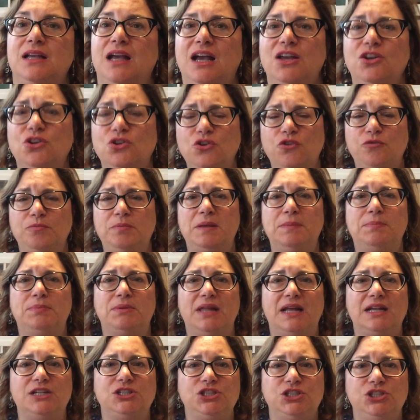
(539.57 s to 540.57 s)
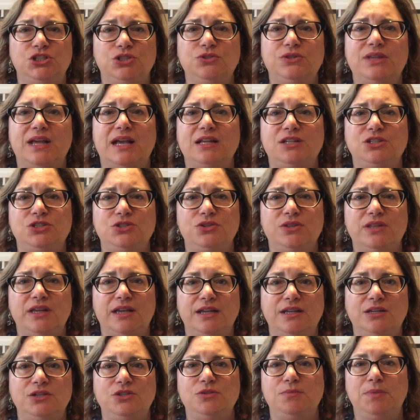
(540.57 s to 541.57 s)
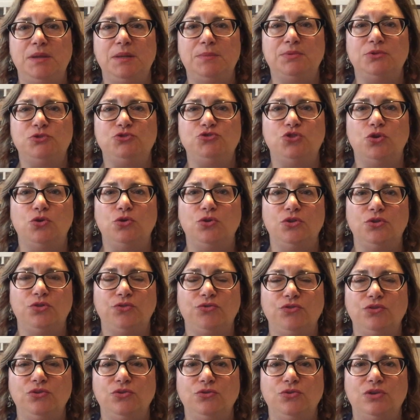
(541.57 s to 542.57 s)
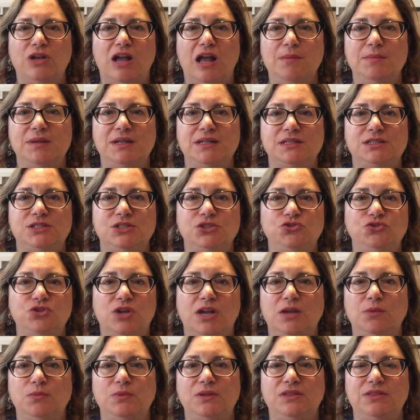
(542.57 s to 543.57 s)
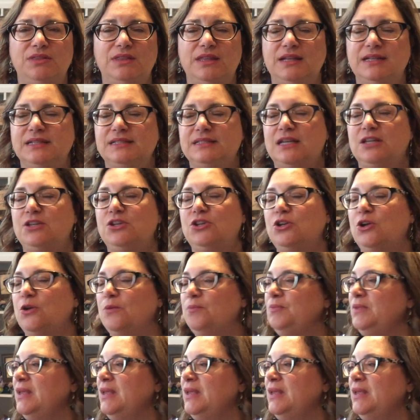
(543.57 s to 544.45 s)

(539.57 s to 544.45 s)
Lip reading: I don't know if people actually do that, do they? Do people troll through comments and try and win things? I don't know.